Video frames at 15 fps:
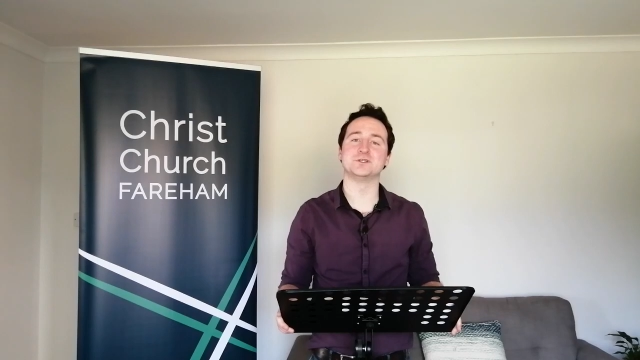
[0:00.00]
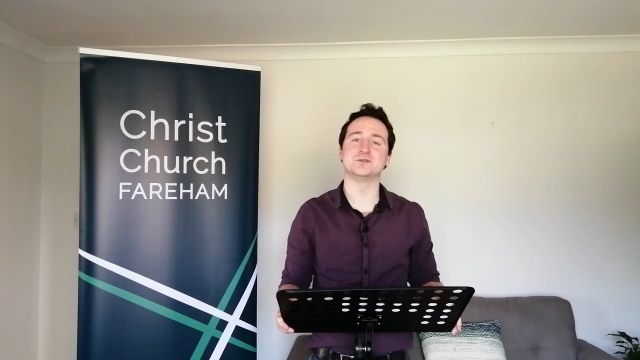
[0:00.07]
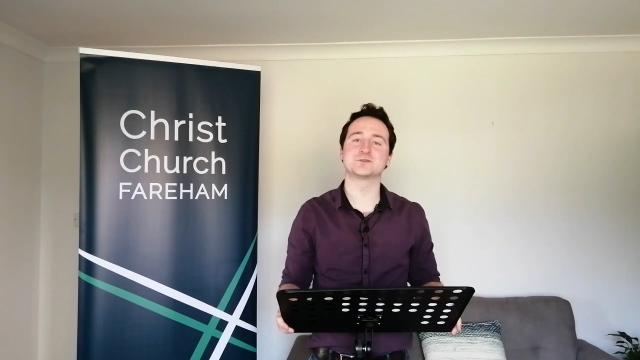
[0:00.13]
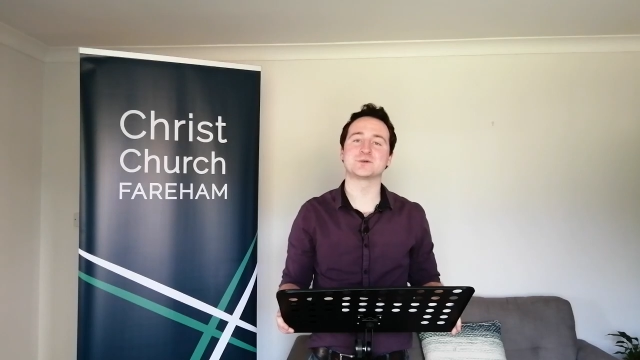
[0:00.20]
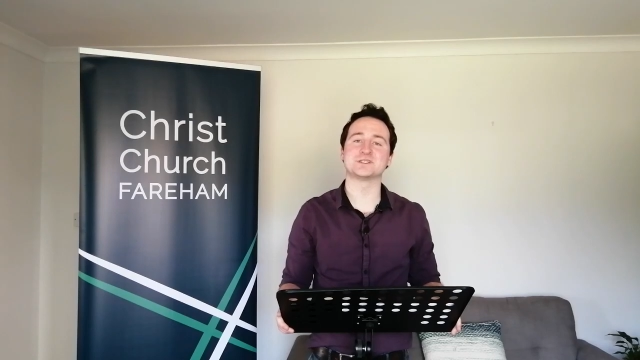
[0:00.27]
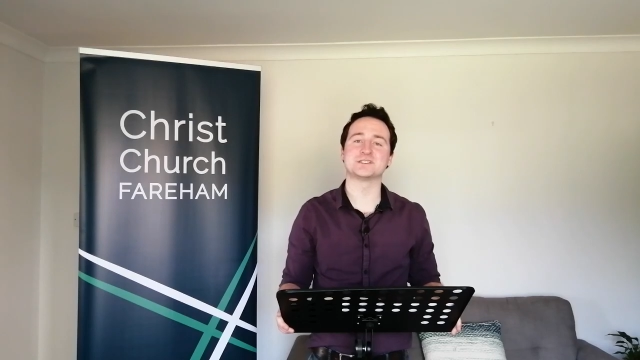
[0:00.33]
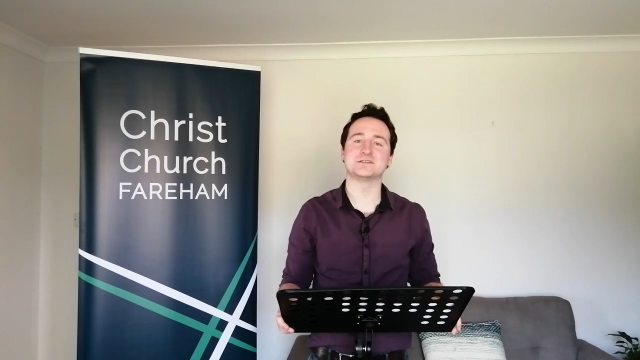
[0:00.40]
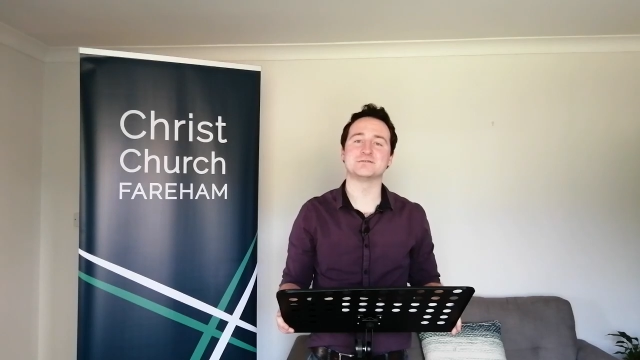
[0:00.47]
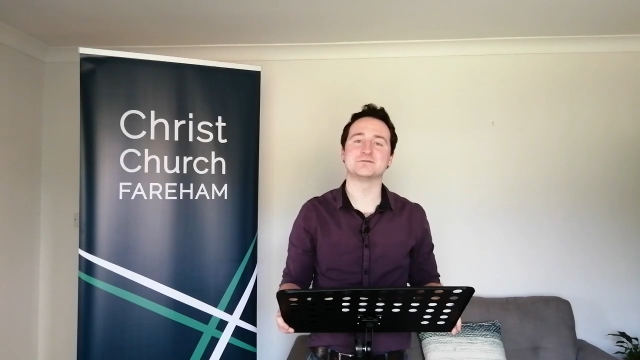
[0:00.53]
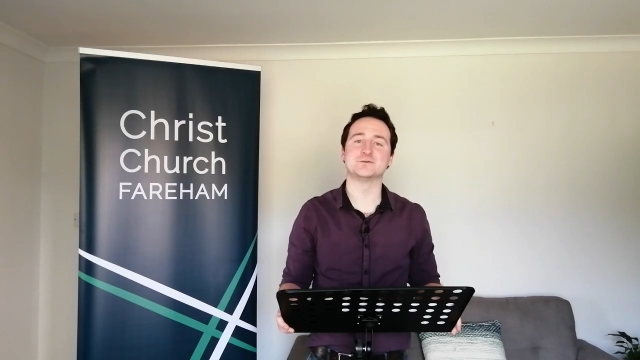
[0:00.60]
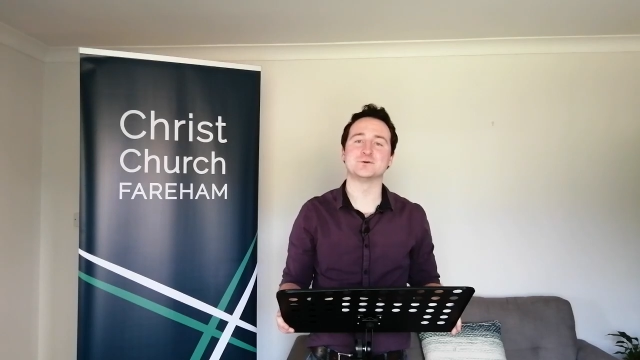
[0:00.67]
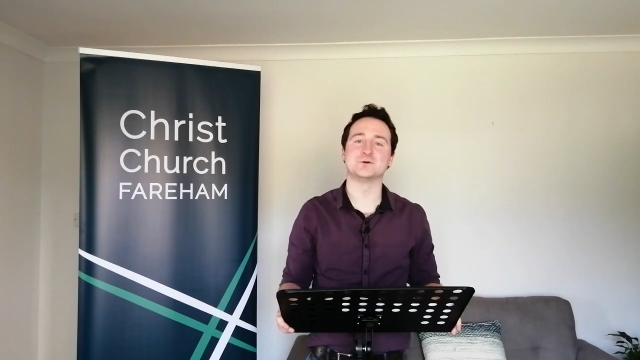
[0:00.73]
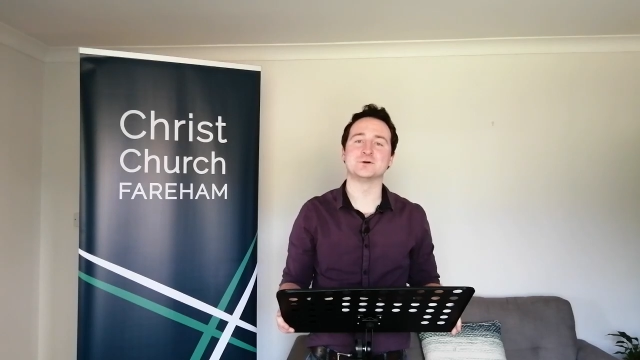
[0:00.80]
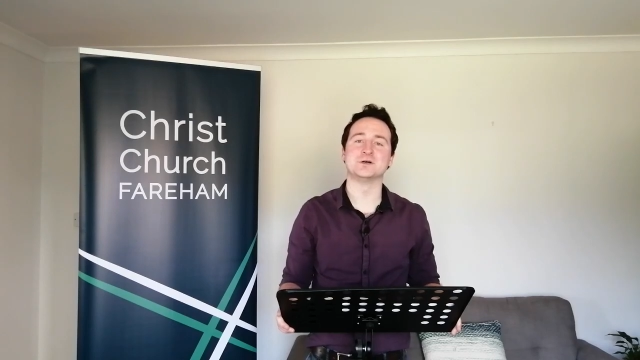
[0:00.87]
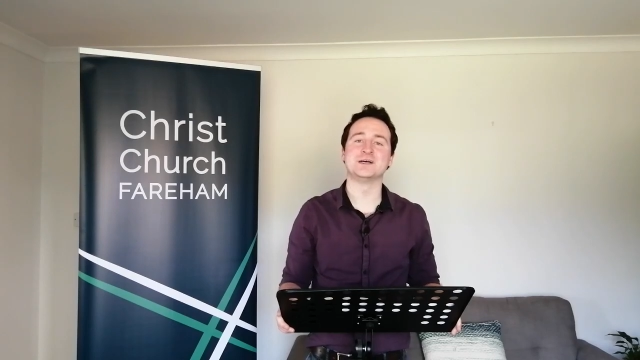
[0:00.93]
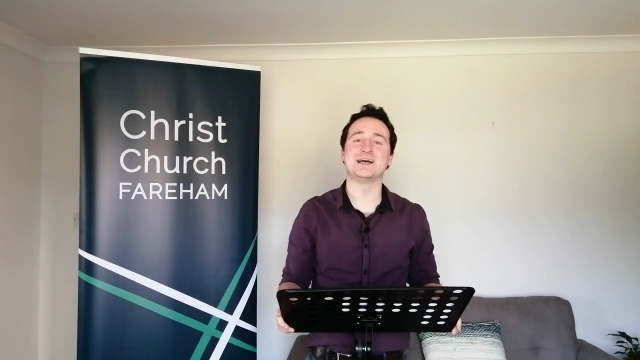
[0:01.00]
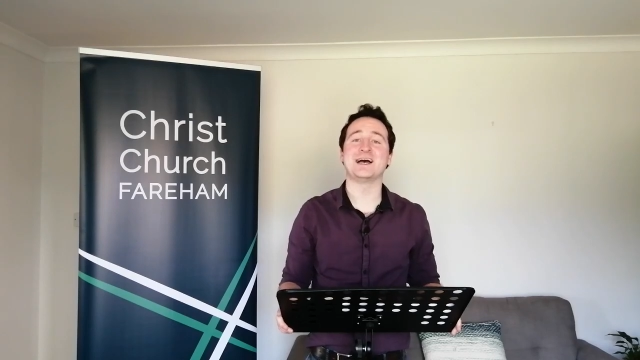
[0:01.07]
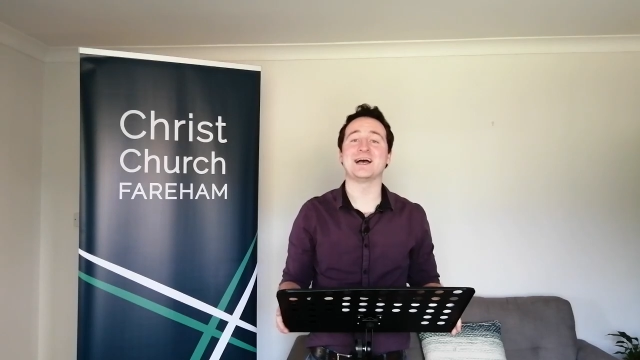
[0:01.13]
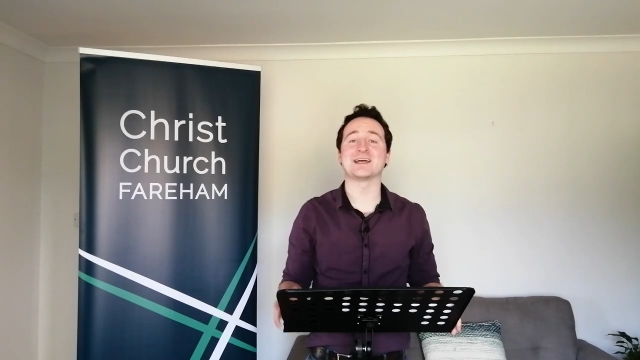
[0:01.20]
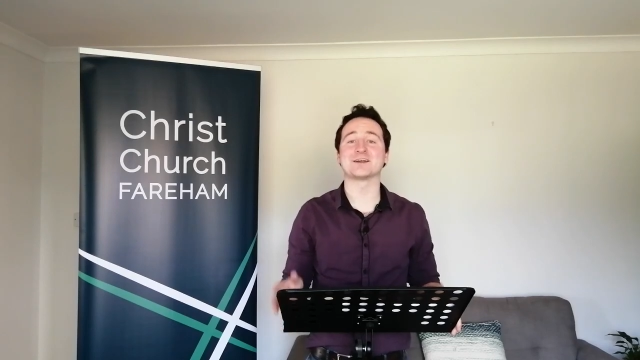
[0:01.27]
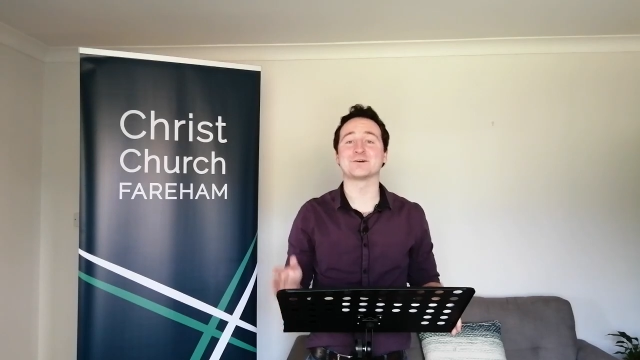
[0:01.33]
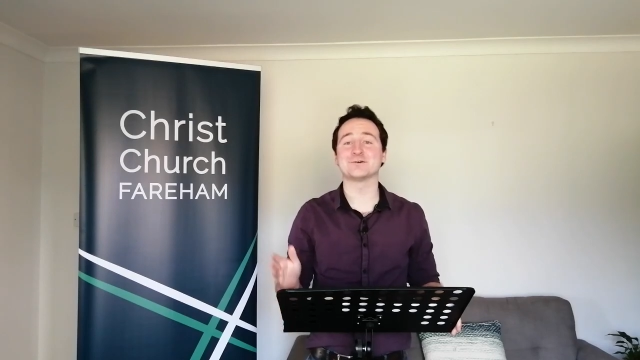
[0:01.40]
Luke 24,
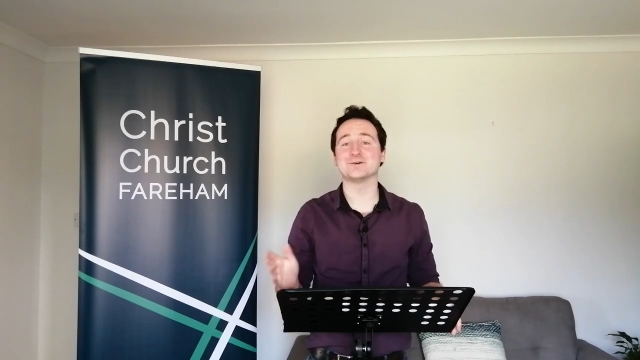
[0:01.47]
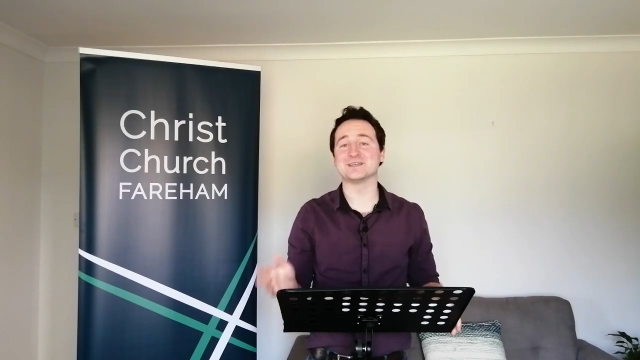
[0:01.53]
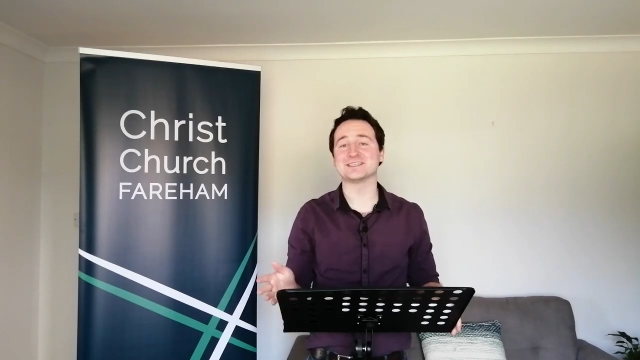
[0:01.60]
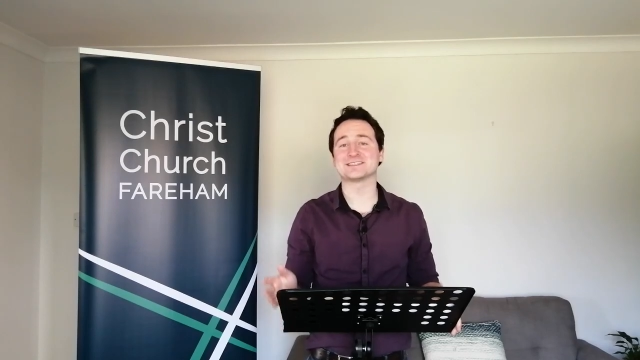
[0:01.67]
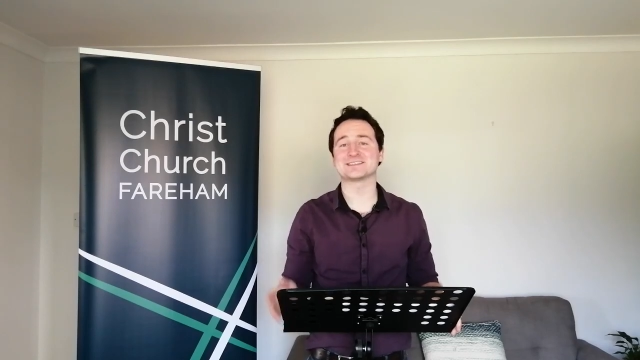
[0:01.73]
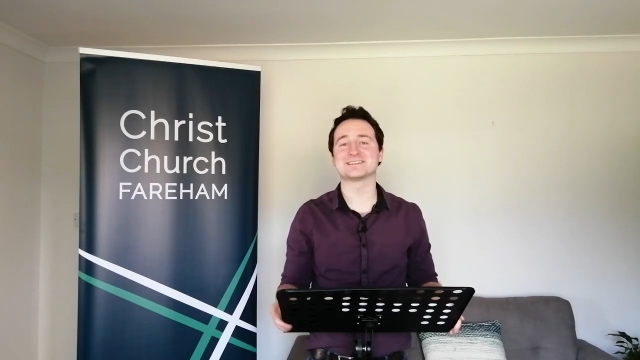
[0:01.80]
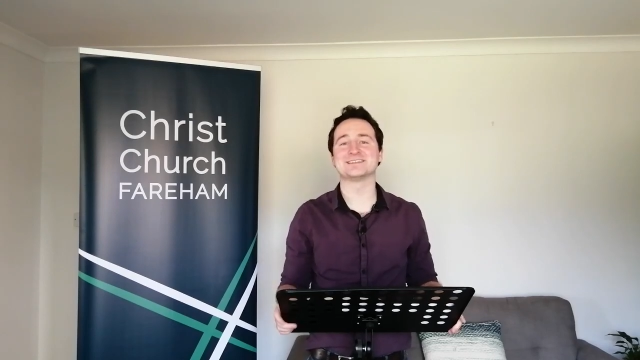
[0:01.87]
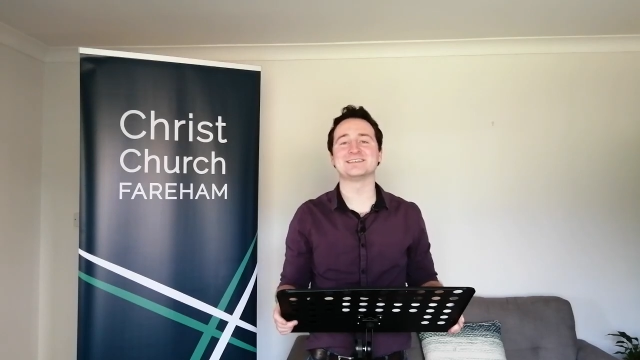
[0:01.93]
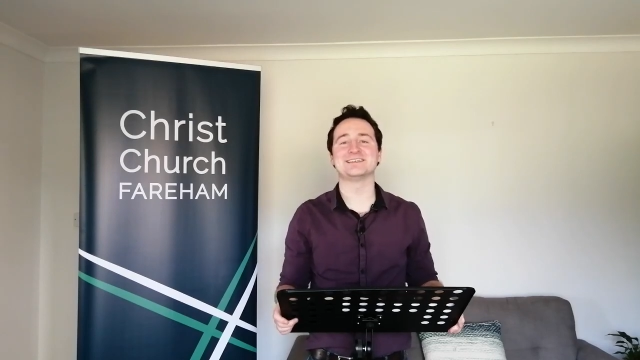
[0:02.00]
and Chris